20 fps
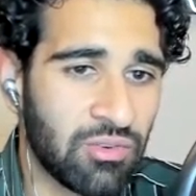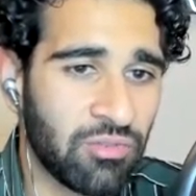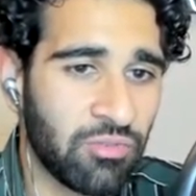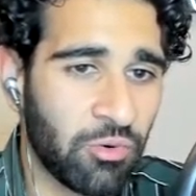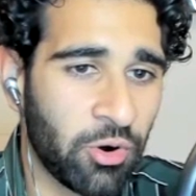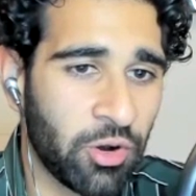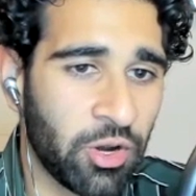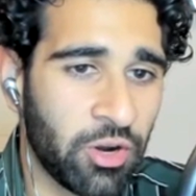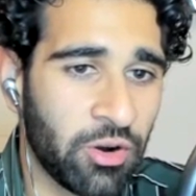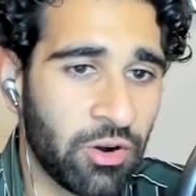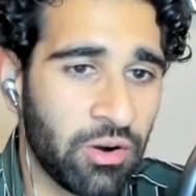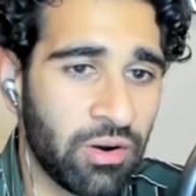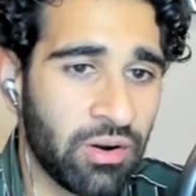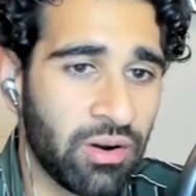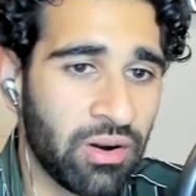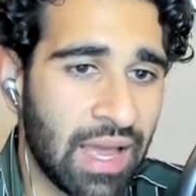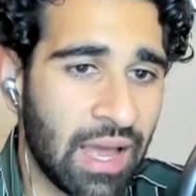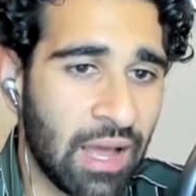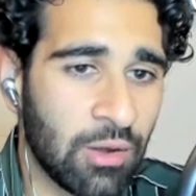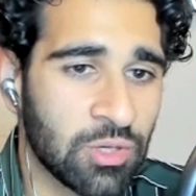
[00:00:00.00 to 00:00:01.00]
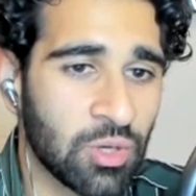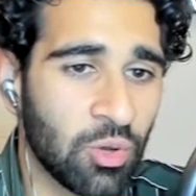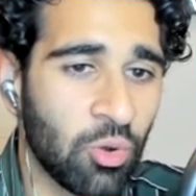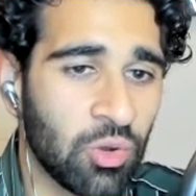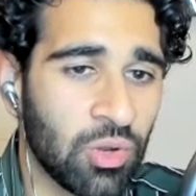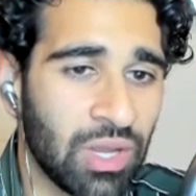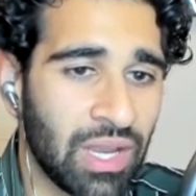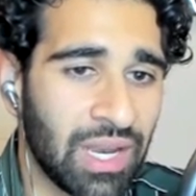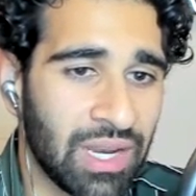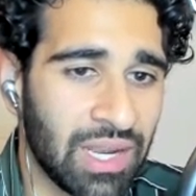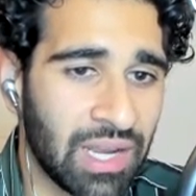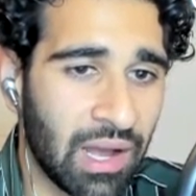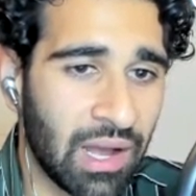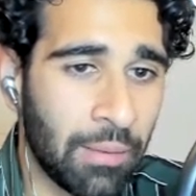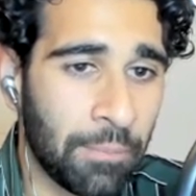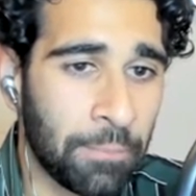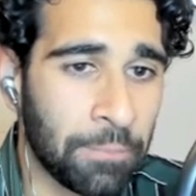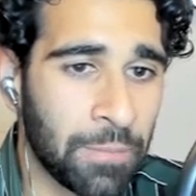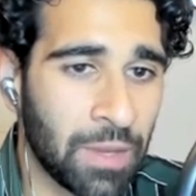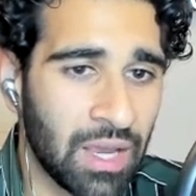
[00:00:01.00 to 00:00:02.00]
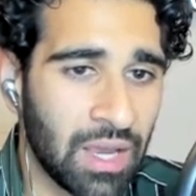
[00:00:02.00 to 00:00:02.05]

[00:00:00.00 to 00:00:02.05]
for your household income.